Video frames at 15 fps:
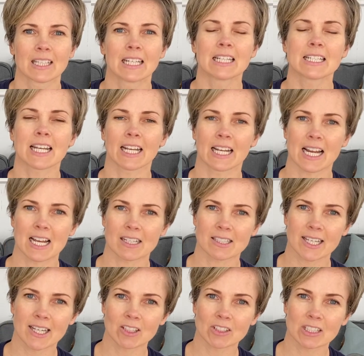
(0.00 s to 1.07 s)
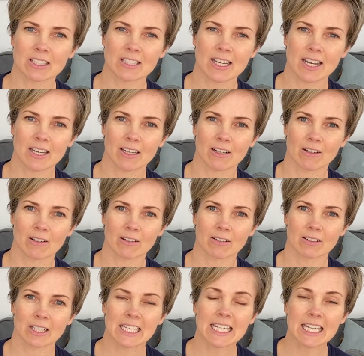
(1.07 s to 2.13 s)
Take an exhale to stay here.
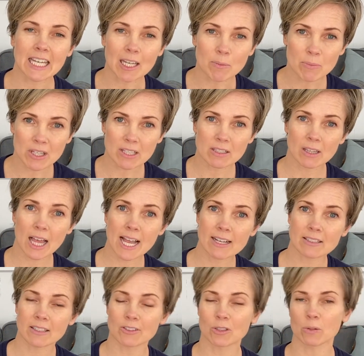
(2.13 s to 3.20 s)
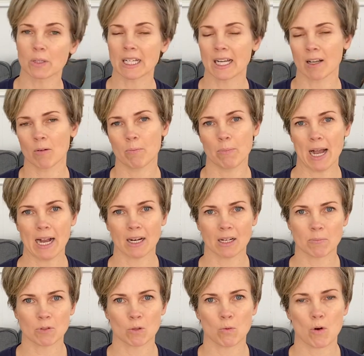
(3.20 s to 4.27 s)
Keep these legs as you inhale back
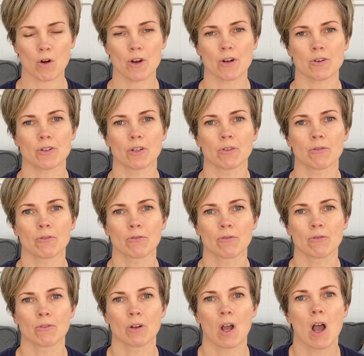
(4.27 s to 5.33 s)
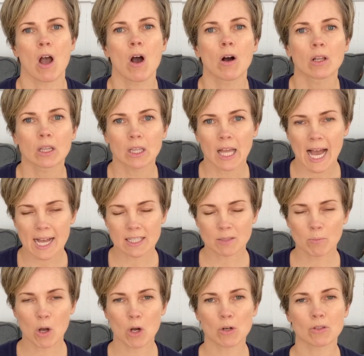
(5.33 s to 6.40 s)
up to Warrior Two. Last
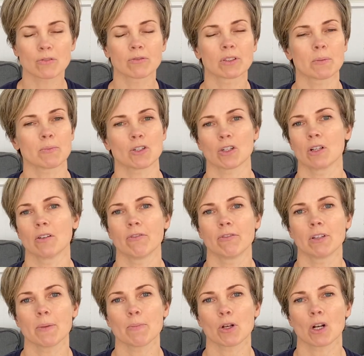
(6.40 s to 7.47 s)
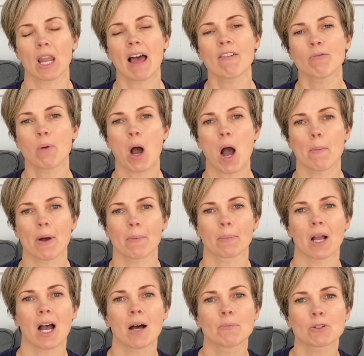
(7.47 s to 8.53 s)
pose, flip your left palm up,
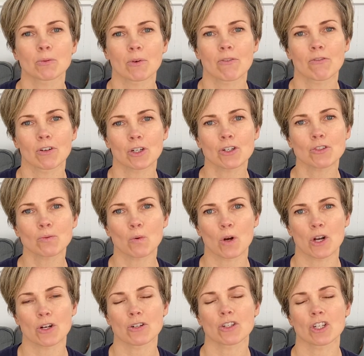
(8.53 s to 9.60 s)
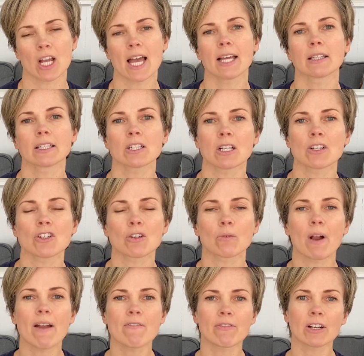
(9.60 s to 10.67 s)
come to reverse warrior, gently touch your
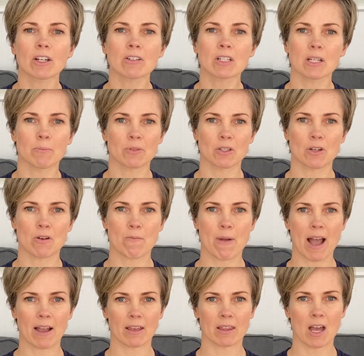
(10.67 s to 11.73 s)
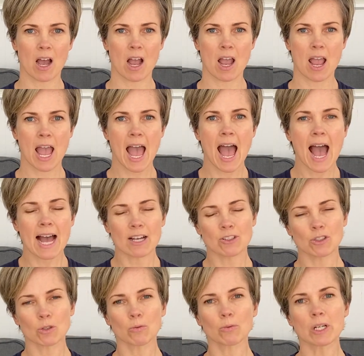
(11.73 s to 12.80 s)
right fingertips to your back thigh. As
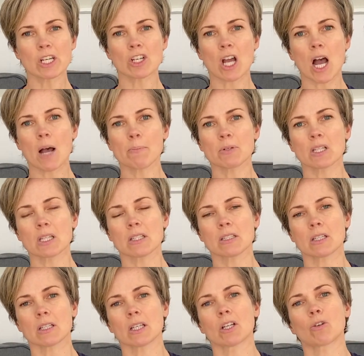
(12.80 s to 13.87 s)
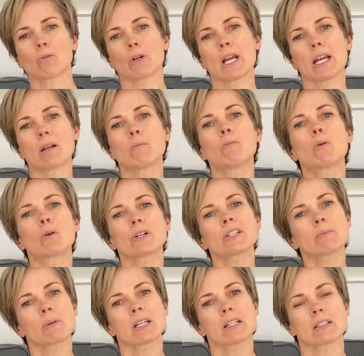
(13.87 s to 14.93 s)
you reach up to the ceiling, creating more
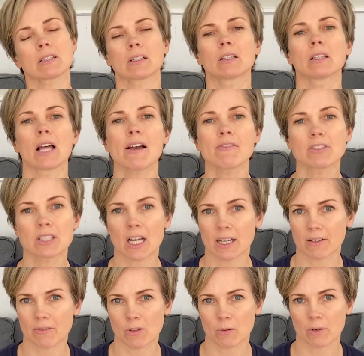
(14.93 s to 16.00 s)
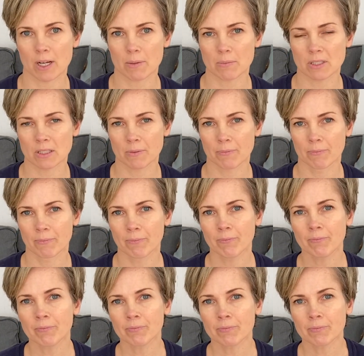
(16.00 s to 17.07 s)
space on the left side of the ribs.
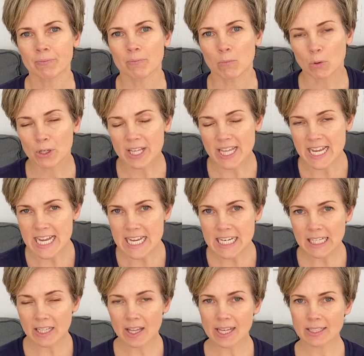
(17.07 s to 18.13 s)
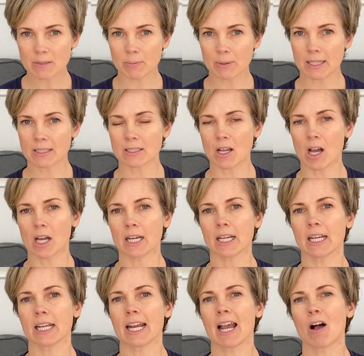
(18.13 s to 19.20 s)
Breathe into that space on an
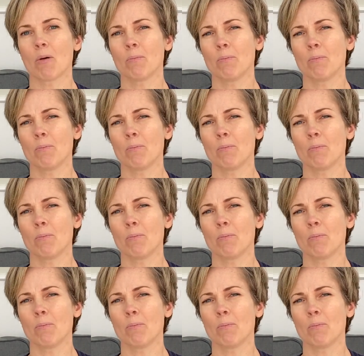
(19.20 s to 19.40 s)
inhale,